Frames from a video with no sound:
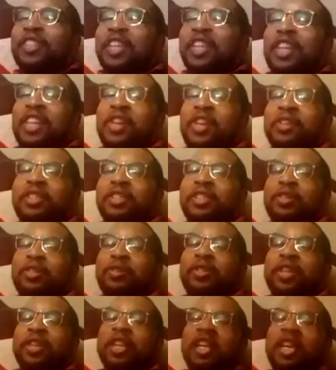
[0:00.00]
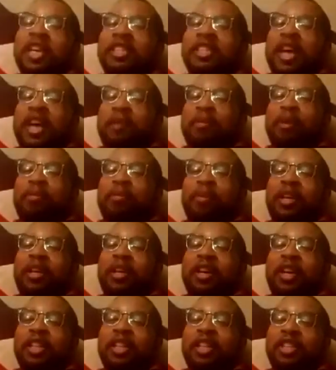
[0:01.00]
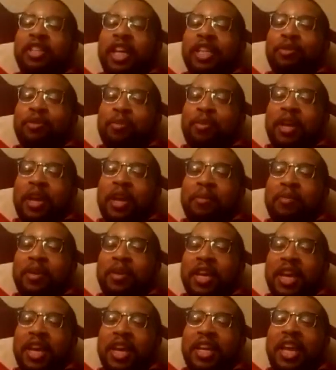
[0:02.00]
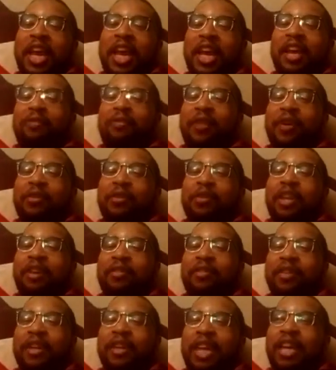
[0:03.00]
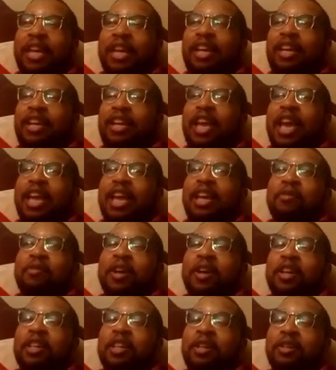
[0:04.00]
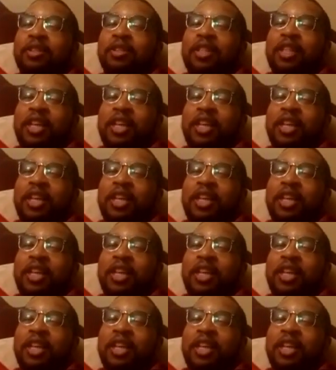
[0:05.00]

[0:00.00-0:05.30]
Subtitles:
the closest who's going to get to MLB contracts will be NBA. NFL will never get anywhere close to the